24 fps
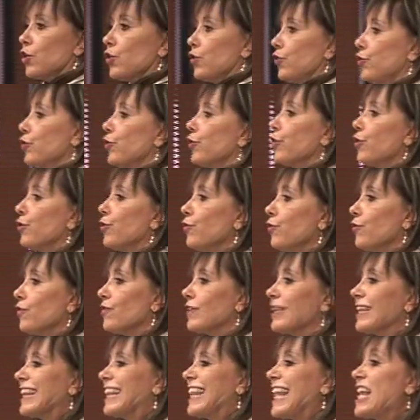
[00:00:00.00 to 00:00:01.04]
You know,
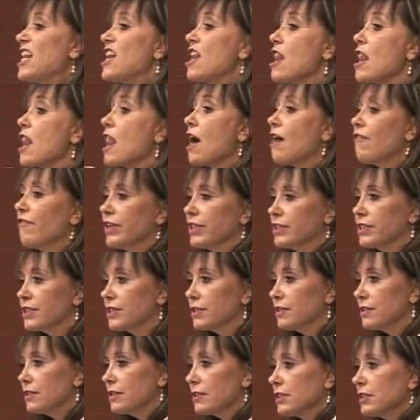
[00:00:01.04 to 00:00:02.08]
they love
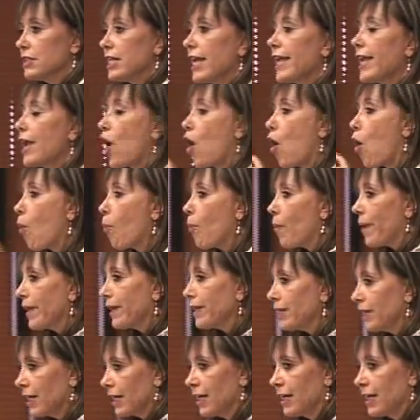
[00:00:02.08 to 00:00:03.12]
it. They
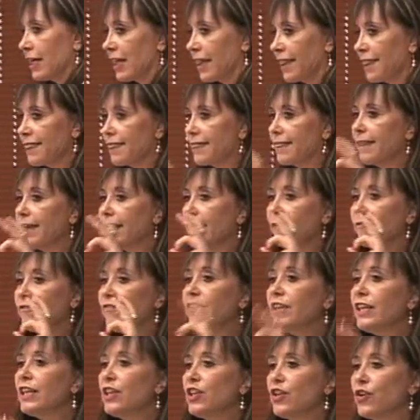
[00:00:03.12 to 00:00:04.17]
open the
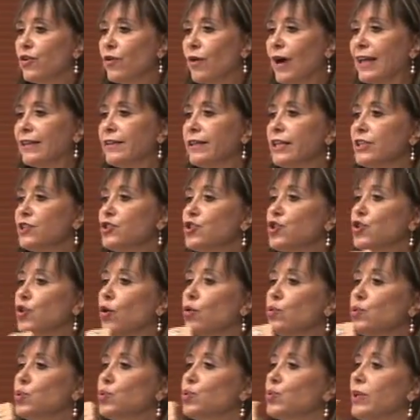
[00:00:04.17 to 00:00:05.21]
video and they
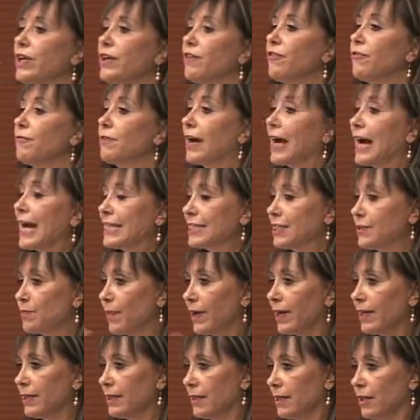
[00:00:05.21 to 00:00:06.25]
show to their
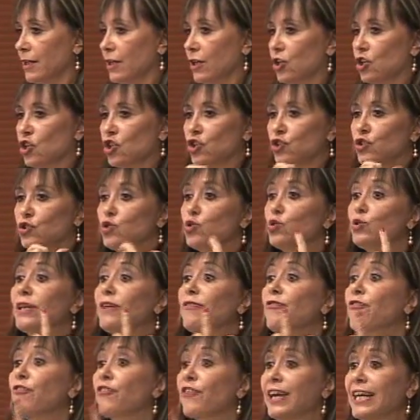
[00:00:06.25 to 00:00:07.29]
husband, to the
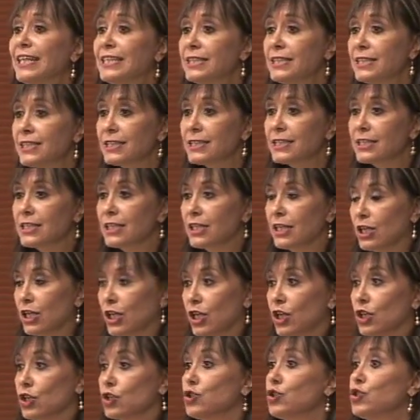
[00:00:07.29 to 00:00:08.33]
friends,
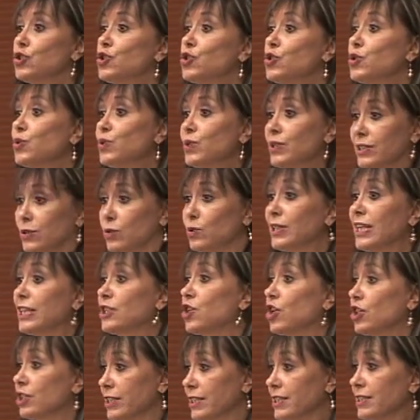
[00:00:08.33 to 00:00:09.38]
to, to the
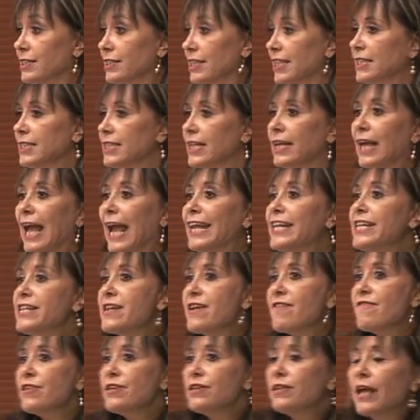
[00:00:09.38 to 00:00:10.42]
daughters. They say, I
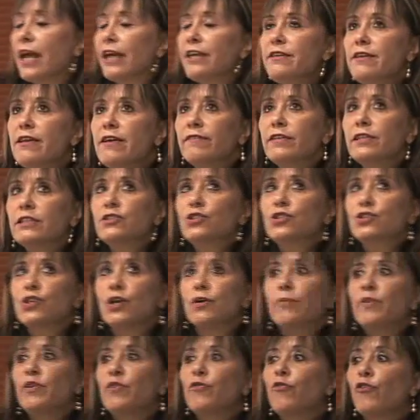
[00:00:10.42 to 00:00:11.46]
never, I never
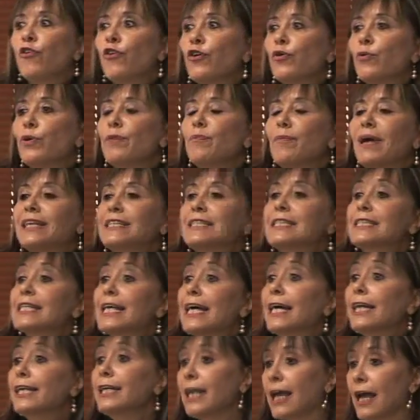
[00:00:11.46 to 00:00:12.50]
talked before with my
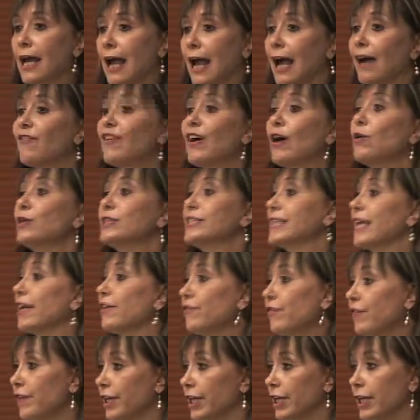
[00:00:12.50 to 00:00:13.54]
son about
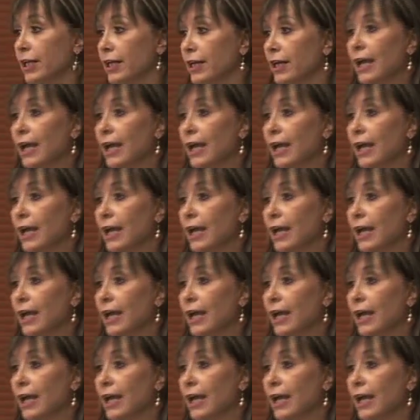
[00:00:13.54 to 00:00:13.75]
HIV.